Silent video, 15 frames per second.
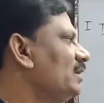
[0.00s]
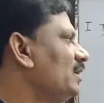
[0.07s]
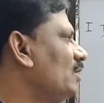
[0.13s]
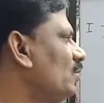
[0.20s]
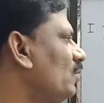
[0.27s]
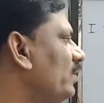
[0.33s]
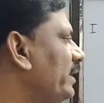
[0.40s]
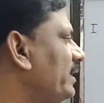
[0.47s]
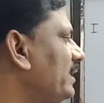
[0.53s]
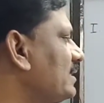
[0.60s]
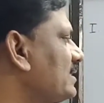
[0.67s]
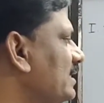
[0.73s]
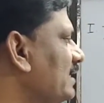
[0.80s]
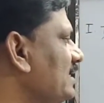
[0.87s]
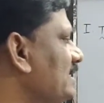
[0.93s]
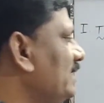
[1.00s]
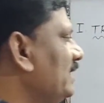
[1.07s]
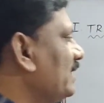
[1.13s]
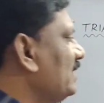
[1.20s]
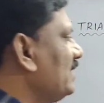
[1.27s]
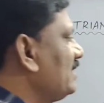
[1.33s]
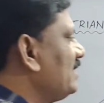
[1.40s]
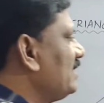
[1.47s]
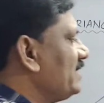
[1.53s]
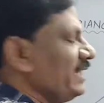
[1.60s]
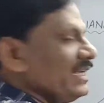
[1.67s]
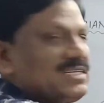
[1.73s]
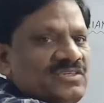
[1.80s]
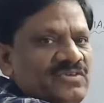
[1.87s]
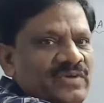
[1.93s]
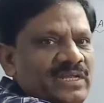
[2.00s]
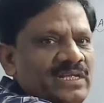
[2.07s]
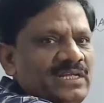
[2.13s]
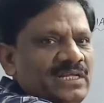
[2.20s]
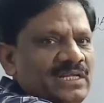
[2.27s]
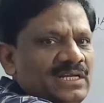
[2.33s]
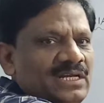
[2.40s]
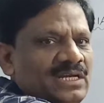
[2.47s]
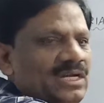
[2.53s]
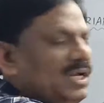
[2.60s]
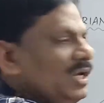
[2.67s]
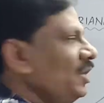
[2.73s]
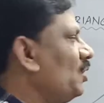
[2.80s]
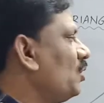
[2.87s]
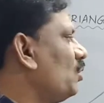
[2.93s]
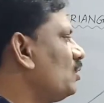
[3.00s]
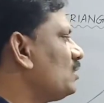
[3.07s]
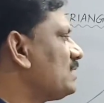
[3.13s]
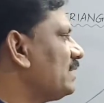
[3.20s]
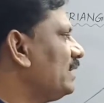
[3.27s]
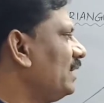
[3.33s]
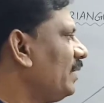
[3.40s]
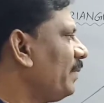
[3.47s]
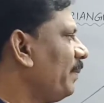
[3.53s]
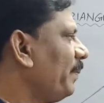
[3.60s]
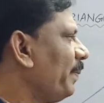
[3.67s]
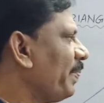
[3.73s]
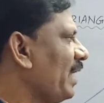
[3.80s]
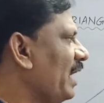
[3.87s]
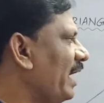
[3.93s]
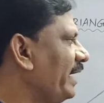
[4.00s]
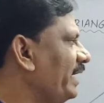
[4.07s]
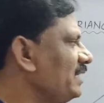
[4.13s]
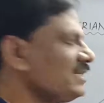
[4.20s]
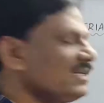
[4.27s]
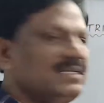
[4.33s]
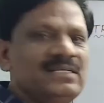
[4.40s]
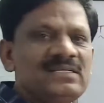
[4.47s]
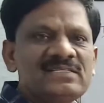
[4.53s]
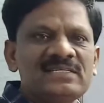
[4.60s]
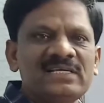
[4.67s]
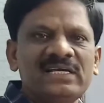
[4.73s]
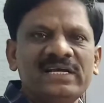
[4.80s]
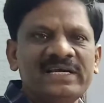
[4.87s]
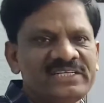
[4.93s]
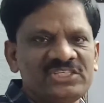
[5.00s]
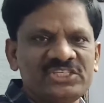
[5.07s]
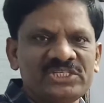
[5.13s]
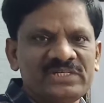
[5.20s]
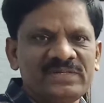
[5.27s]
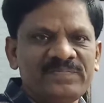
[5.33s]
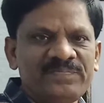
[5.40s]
Now, let us consider this is a tree whose height is h.